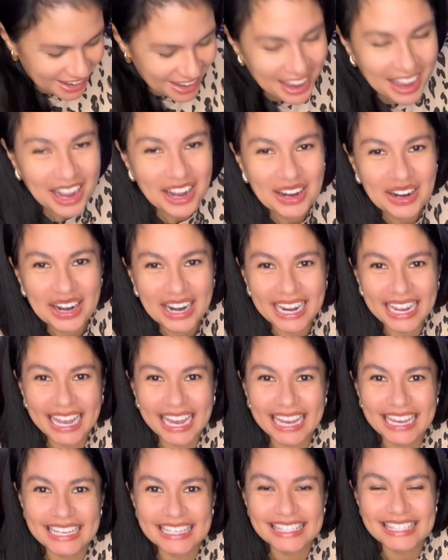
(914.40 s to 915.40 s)
All right,
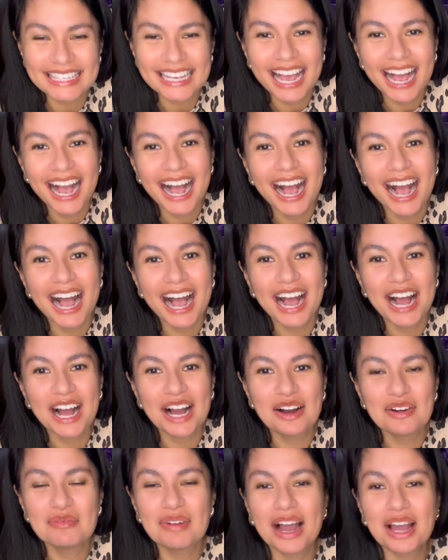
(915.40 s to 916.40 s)
guys.
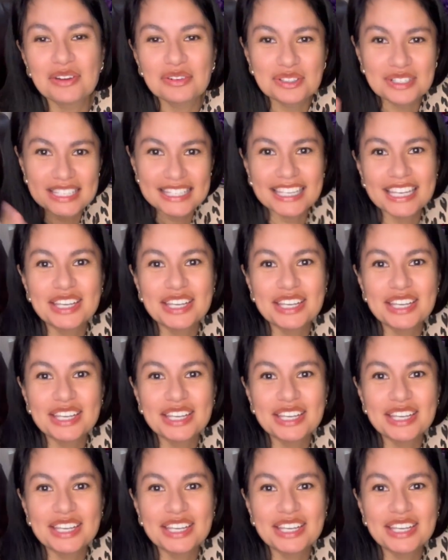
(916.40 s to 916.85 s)
I will see